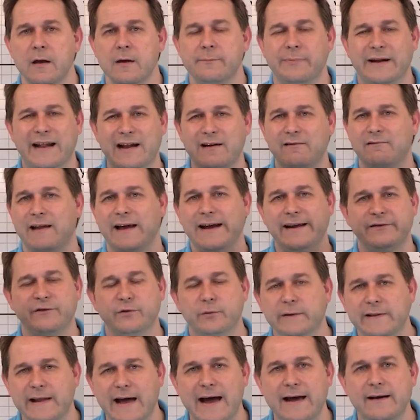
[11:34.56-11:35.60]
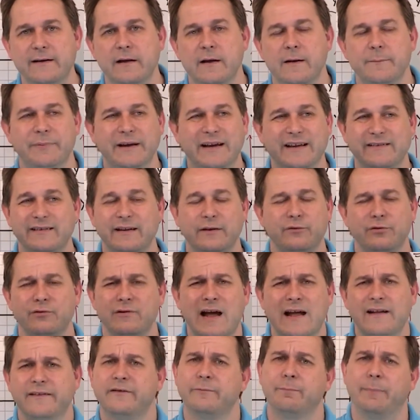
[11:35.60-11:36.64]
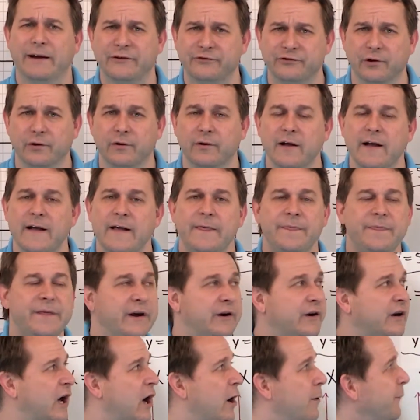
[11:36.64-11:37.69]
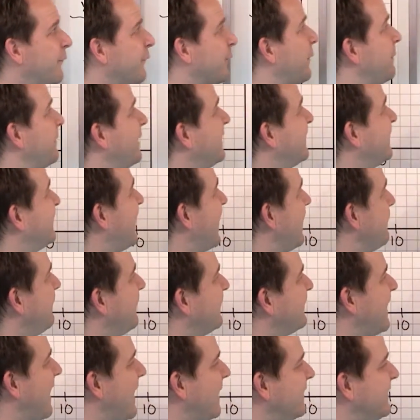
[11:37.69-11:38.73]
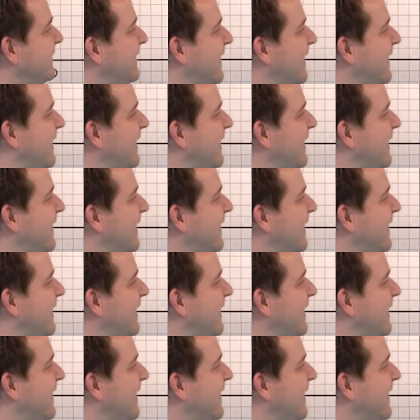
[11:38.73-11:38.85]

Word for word: But I don't like doing that because they're not special. They come from the same exact